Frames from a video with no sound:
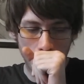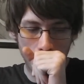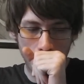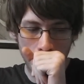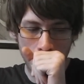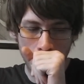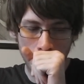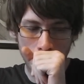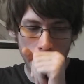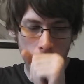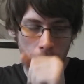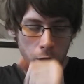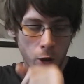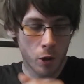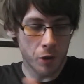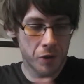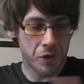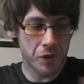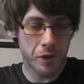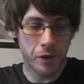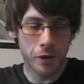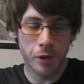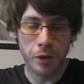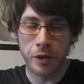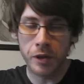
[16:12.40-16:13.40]
and
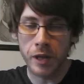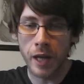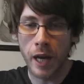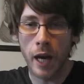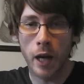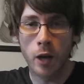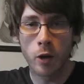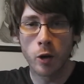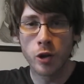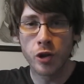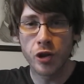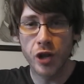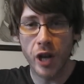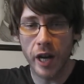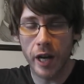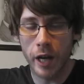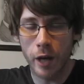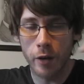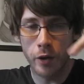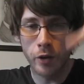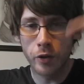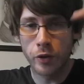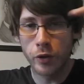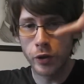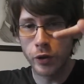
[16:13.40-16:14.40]
also, yeah, go and check
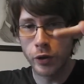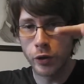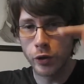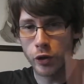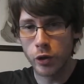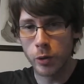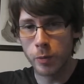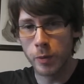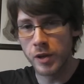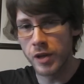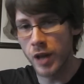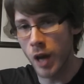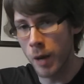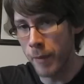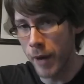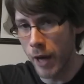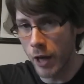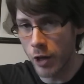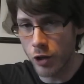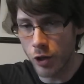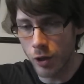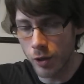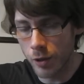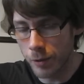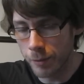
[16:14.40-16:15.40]
out the two YouTubers that I
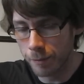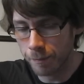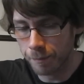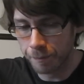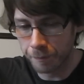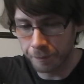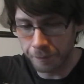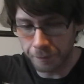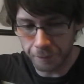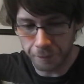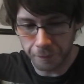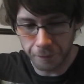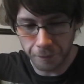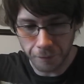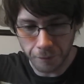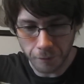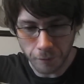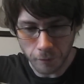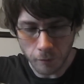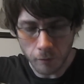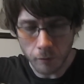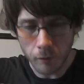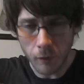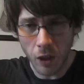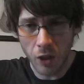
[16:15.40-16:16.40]
mentioned.
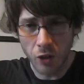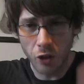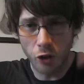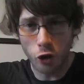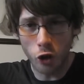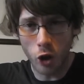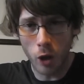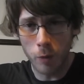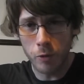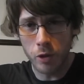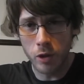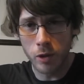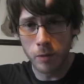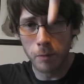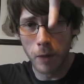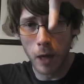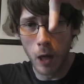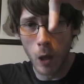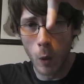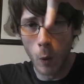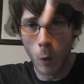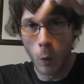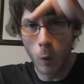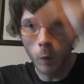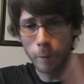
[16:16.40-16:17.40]
Descriptions
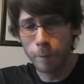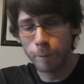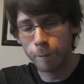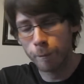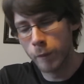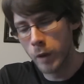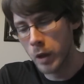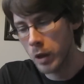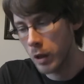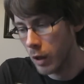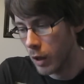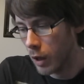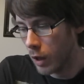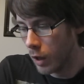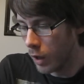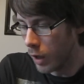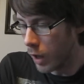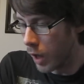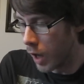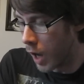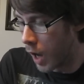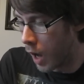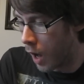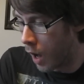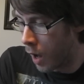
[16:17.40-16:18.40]
below.
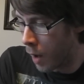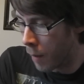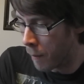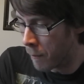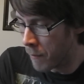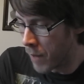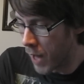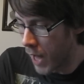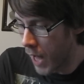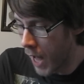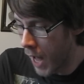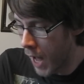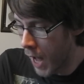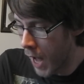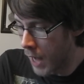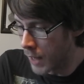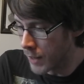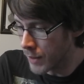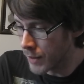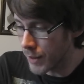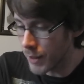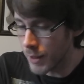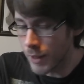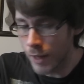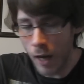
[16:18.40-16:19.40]
Um,
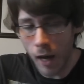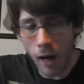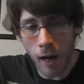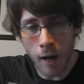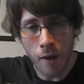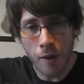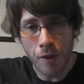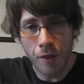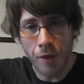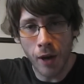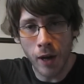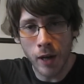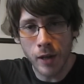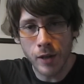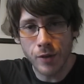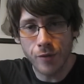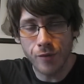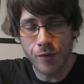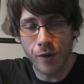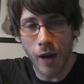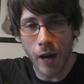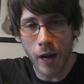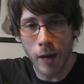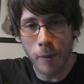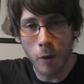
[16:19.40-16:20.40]
and yeah, thanks
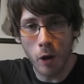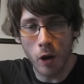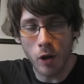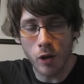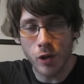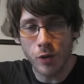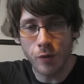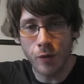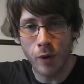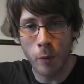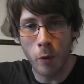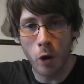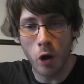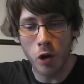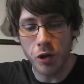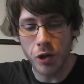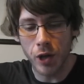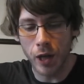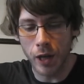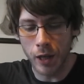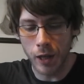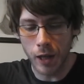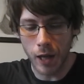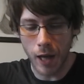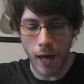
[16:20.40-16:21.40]
very much for
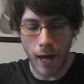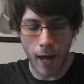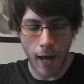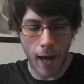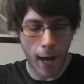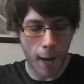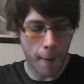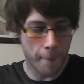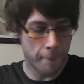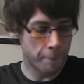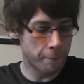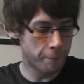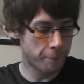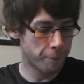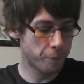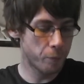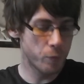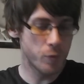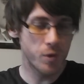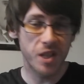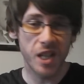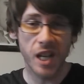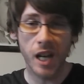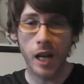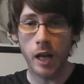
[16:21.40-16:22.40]
watching. Um,
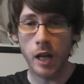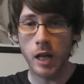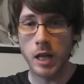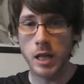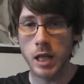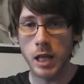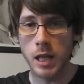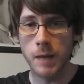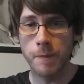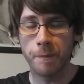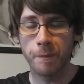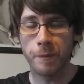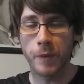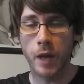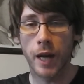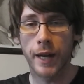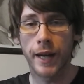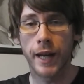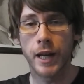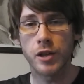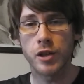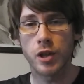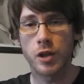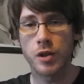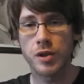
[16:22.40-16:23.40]
take it easy, and
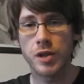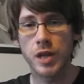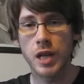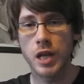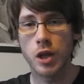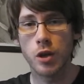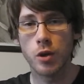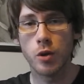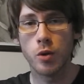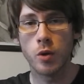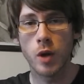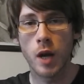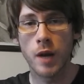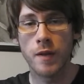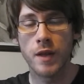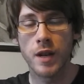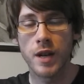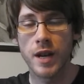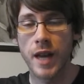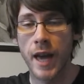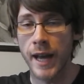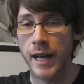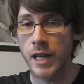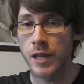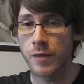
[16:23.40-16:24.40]
I shall see you in the
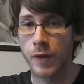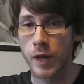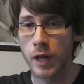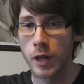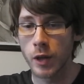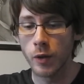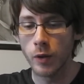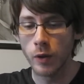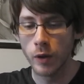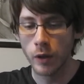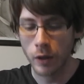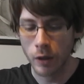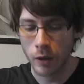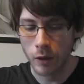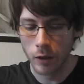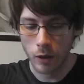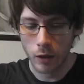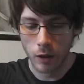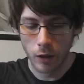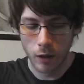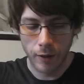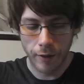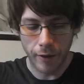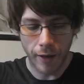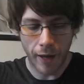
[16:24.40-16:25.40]
next video.
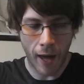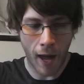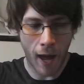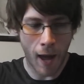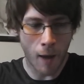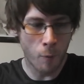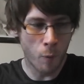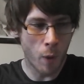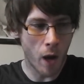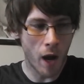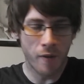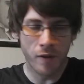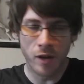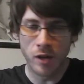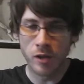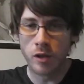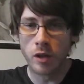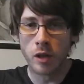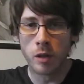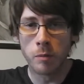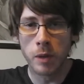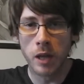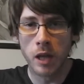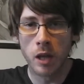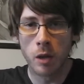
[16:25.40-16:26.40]
And um, whatever it's
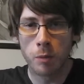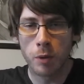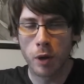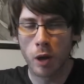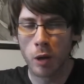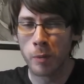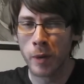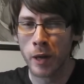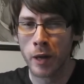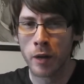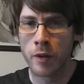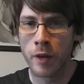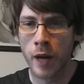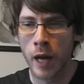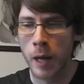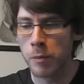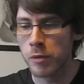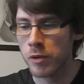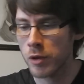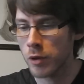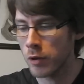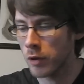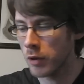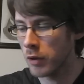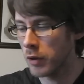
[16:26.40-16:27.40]
going to be, it'll probably be another
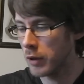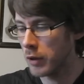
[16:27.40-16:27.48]
episode.